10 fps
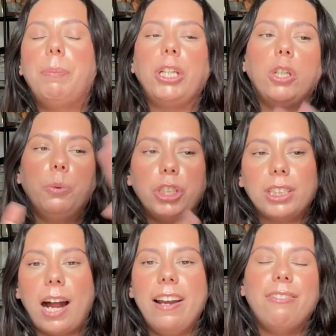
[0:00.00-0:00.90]
But you were
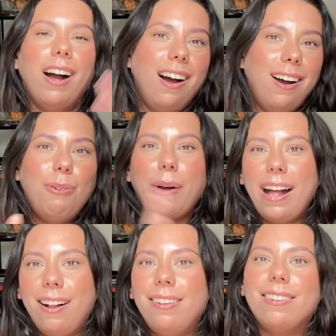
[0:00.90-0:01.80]
just kind of, ah,
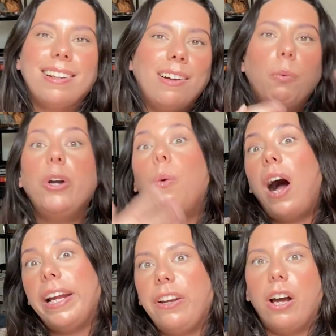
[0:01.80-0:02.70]
well, what do
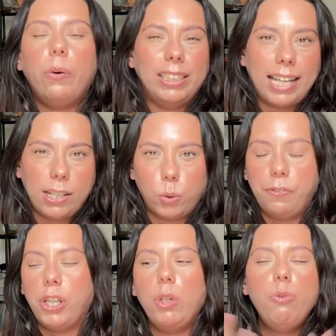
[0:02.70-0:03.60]
I know? It's that sort
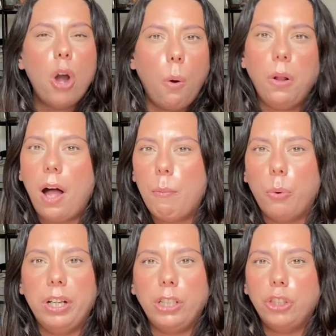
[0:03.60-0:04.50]
of thing. You know a lot
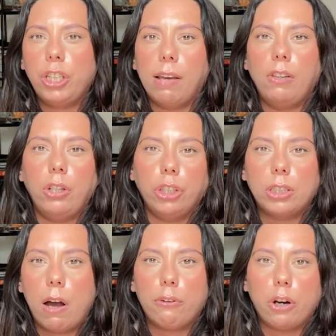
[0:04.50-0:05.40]
more than you're giving
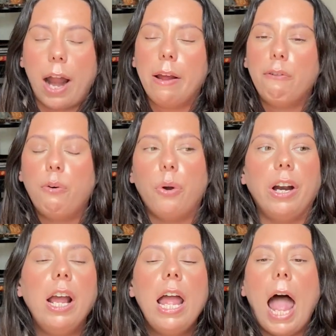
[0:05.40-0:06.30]
yourself credit
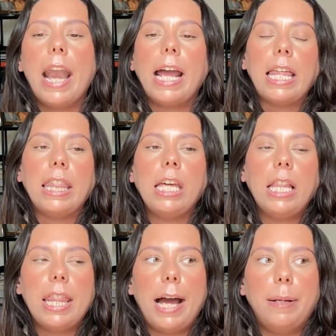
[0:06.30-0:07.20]
for. And I
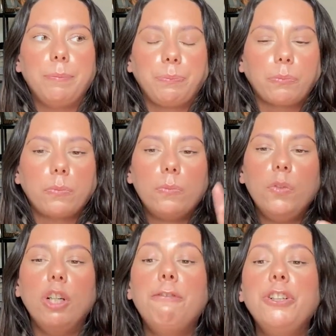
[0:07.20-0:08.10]
think that
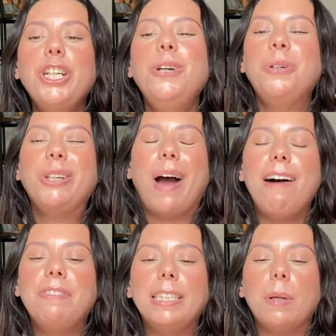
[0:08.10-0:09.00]
for you, you
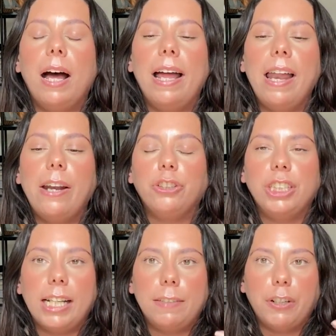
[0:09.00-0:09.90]
have this uh, an
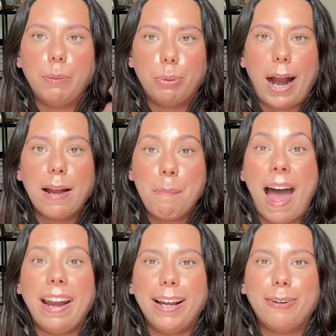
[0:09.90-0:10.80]
energy that's very
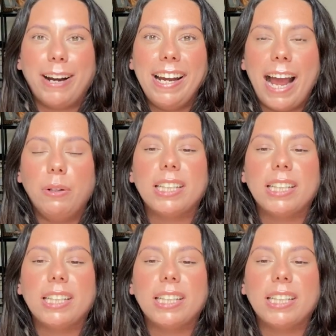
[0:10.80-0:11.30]
pragmatic right now.